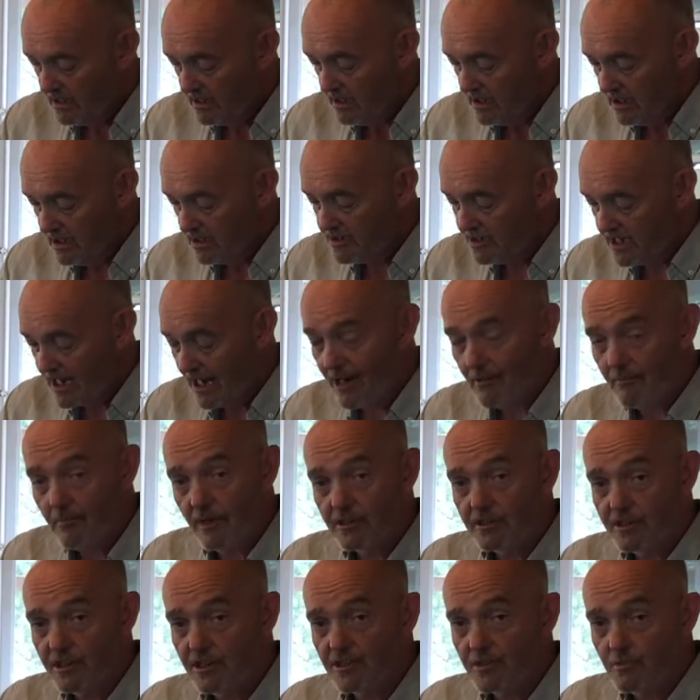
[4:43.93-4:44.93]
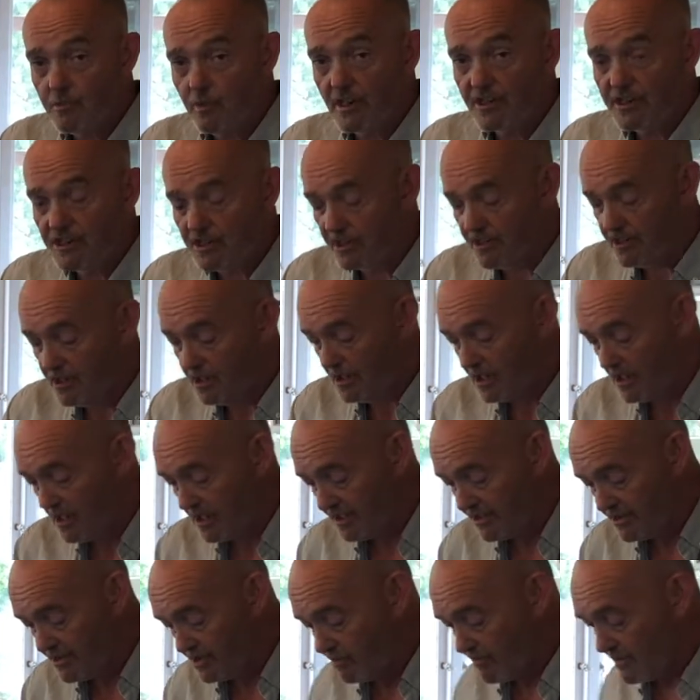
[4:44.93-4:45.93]
It's how much it's whisked, and
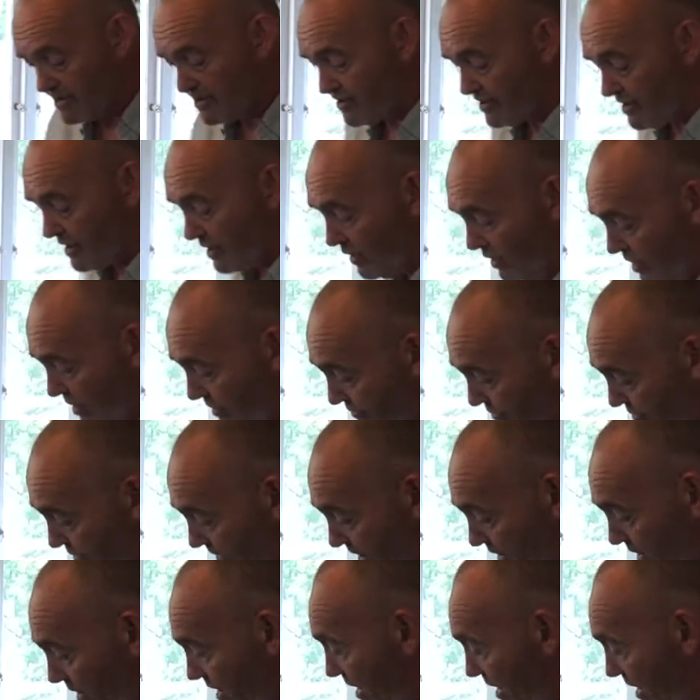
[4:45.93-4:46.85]
it's whisked a lot. So we've got a